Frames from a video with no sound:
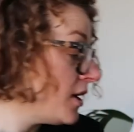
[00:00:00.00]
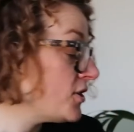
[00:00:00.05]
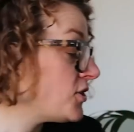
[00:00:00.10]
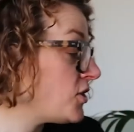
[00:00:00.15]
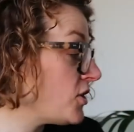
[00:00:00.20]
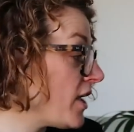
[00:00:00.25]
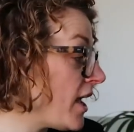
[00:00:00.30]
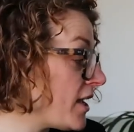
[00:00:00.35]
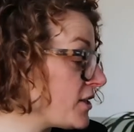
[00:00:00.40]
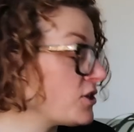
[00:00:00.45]

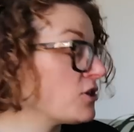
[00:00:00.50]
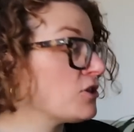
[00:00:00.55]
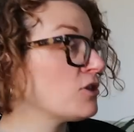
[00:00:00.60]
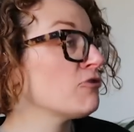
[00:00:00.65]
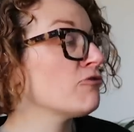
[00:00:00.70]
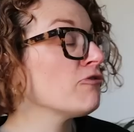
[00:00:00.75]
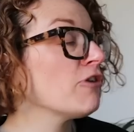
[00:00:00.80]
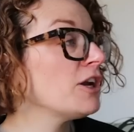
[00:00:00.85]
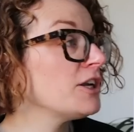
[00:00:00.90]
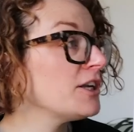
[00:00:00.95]
So yeah, so
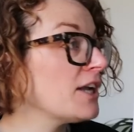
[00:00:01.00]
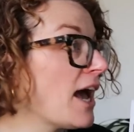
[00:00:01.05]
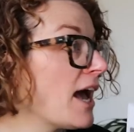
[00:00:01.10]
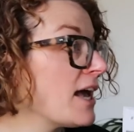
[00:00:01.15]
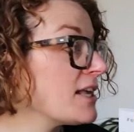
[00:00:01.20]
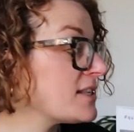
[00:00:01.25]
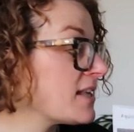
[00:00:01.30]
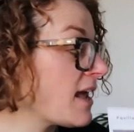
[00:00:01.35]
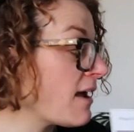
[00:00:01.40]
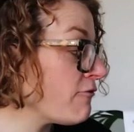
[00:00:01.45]
the front
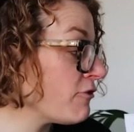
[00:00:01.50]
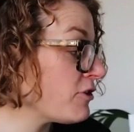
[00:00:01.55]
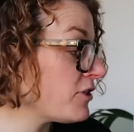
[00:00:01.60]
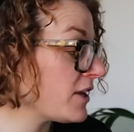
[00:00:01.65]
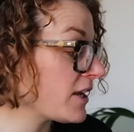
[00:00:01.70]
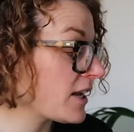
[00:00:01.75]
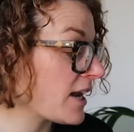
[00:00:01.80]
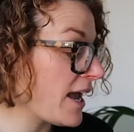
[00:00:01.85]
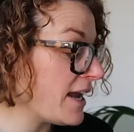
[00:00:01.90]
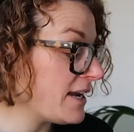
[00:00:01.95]
has
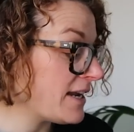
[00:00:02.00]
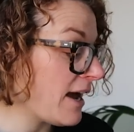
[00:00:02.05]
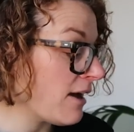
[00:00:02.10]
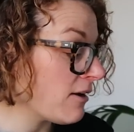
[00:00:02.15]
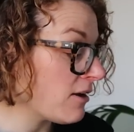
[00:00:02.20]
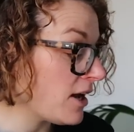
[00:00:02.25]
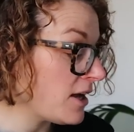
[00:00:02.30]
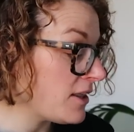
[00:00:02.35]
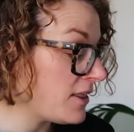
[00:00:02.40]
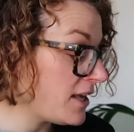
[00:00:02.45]
everything laid
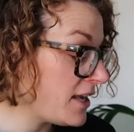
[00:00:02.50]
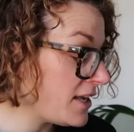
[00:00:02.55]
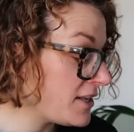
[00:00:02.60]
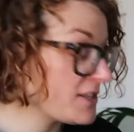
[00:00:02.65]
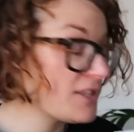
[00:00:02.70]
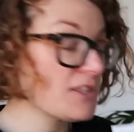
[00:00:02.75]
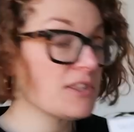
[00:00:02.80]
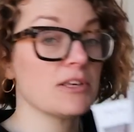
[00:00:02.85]
out like this.